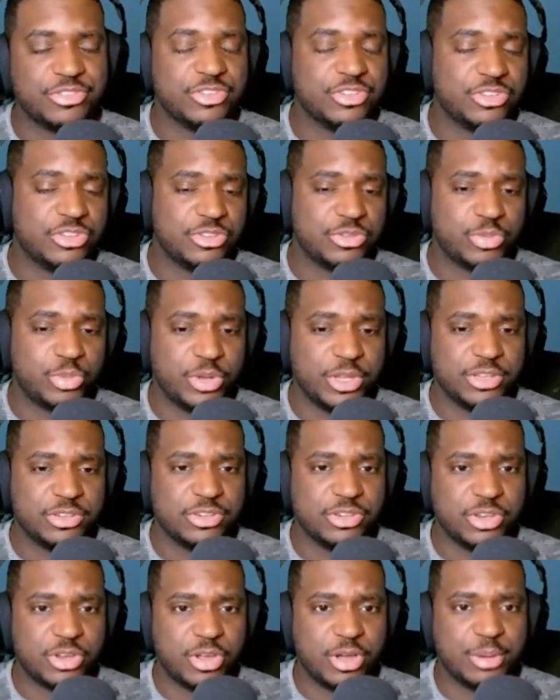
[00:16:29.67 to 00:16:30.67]
This is where you're
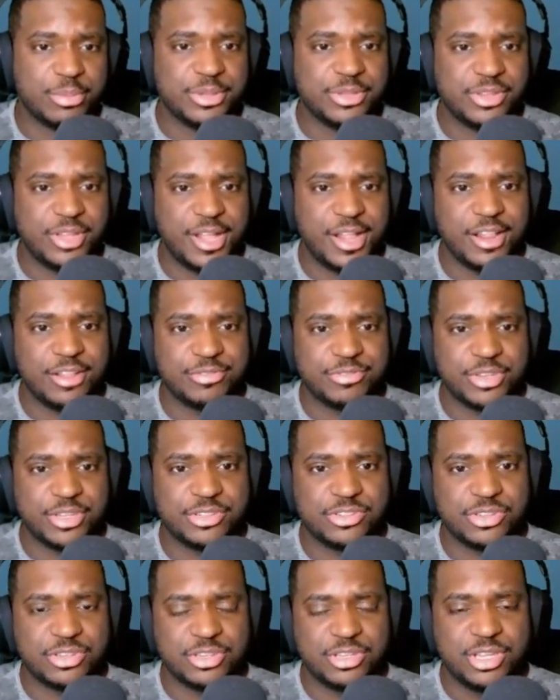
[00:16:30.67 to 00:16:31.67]
going to come in the
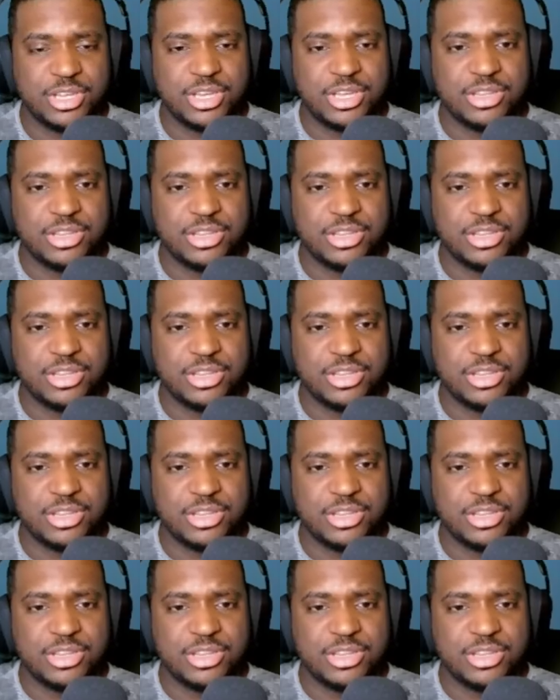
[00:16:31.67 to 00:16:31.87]
elevator.